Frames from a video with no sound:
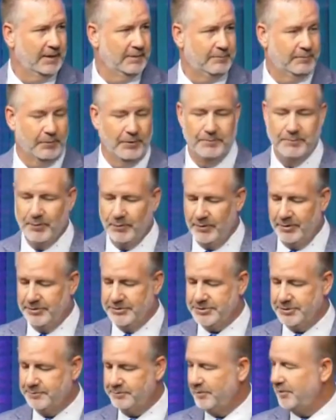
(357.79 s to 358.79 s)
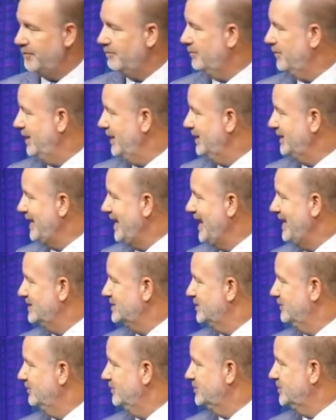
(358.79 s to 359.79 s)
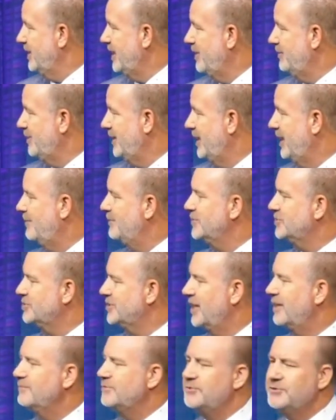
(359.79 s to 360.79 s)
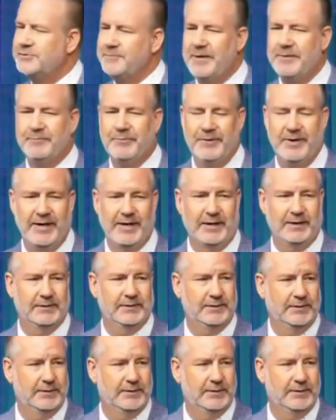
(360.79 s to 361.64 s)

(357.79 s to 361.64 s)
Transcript: The reporter just point blank asked him, so how, how much time do you spend praying?